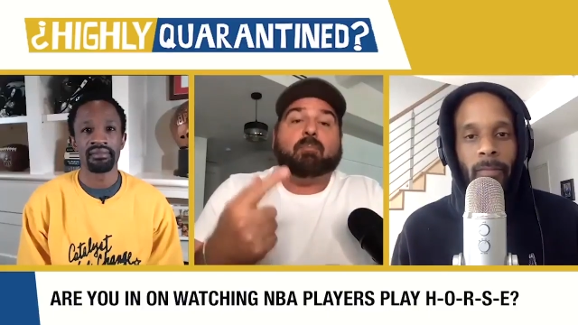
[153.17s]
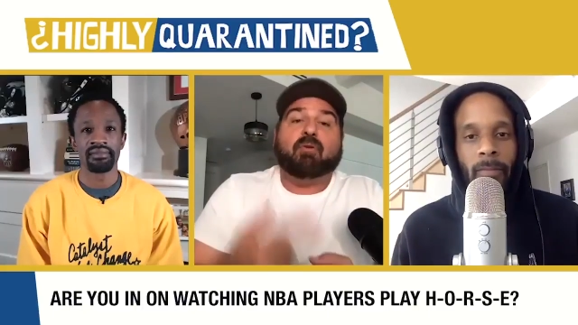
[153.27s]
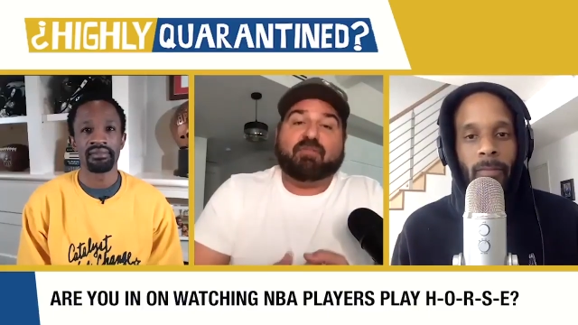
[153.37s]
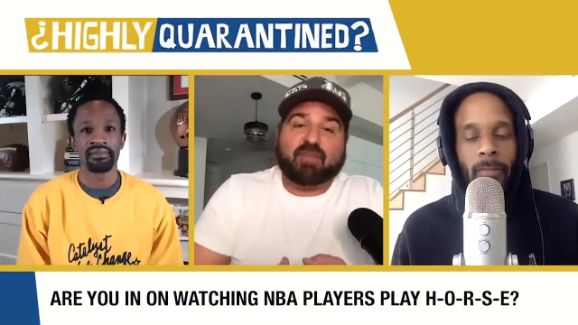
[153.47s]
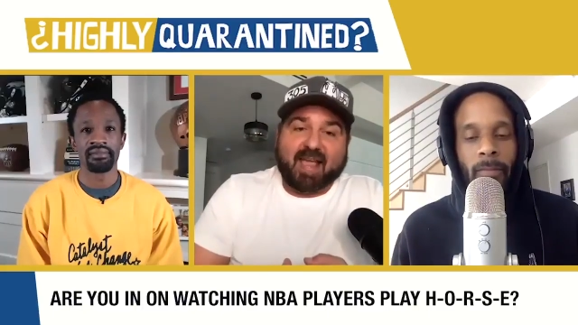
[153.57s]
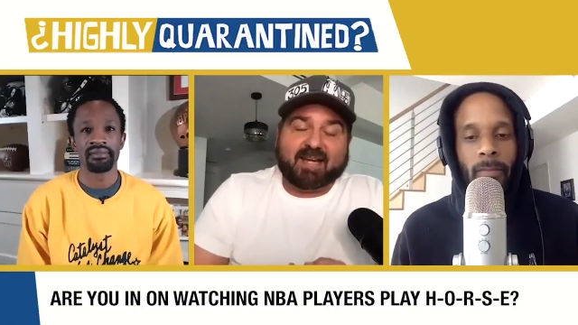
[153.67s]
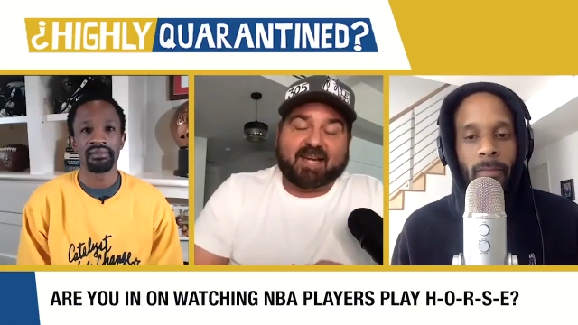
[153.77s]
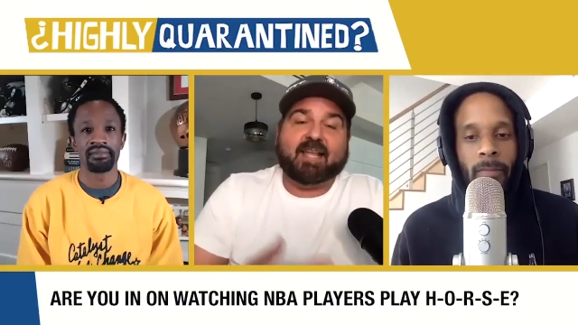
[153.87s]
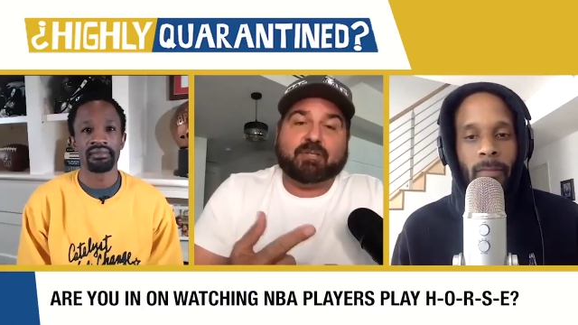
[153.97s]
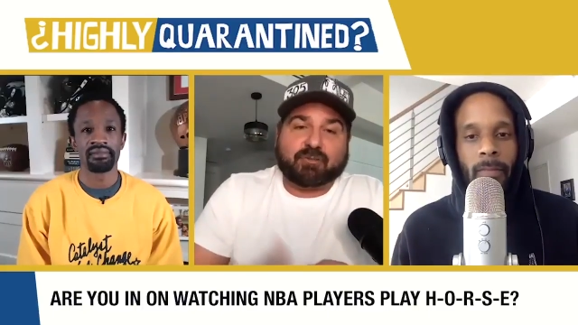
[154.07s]

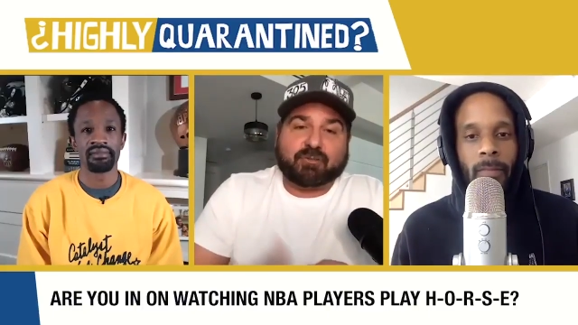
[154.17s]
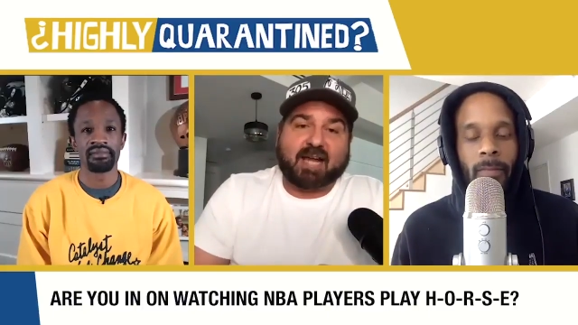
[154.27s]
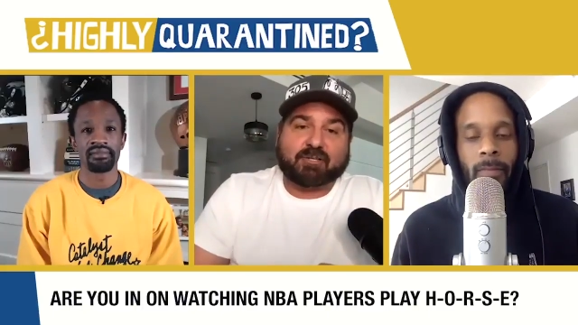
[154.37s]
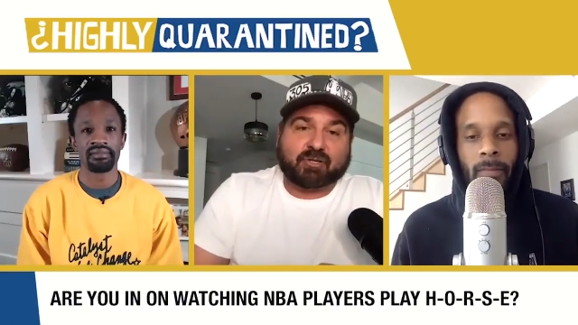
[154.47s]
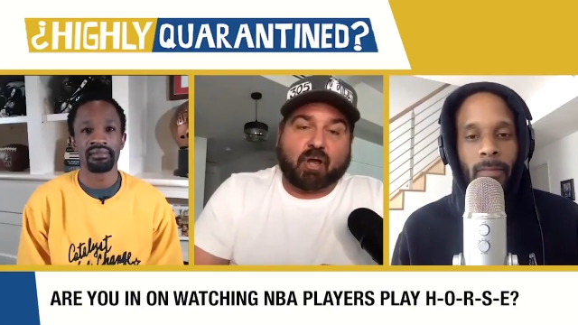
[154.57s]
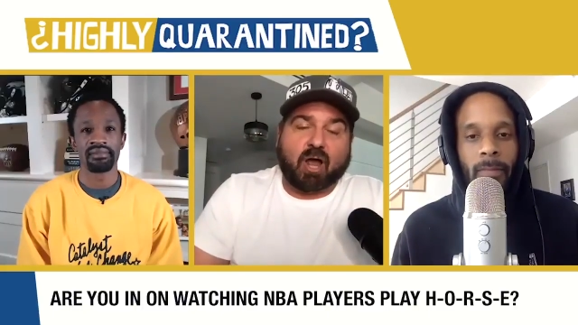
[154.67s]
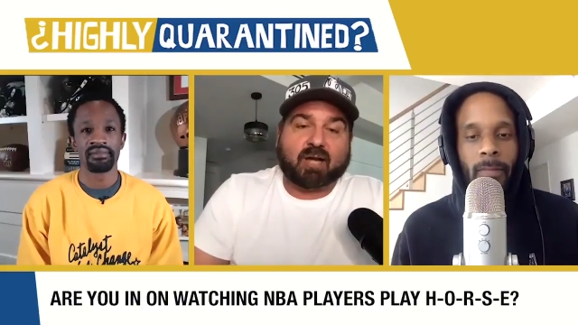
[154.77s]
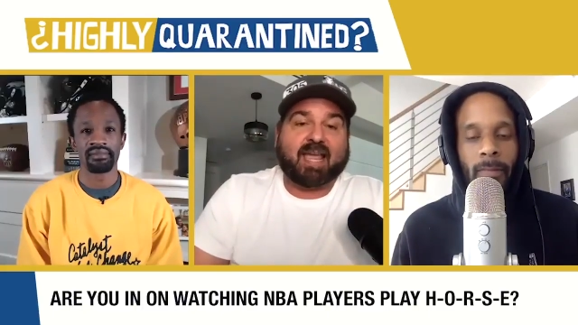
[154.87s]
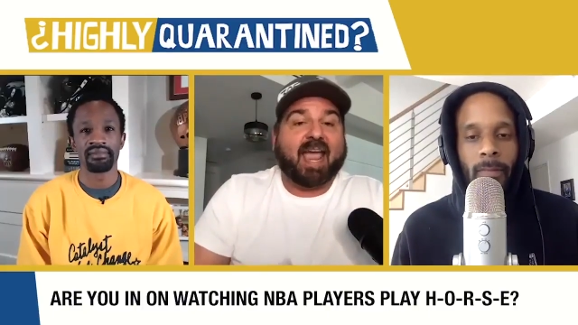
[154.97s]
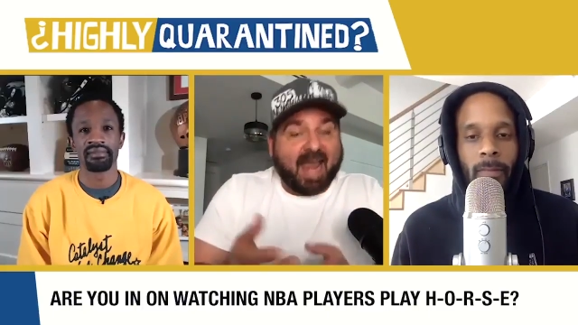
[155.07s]
Speaker 1: profanity and trash talk.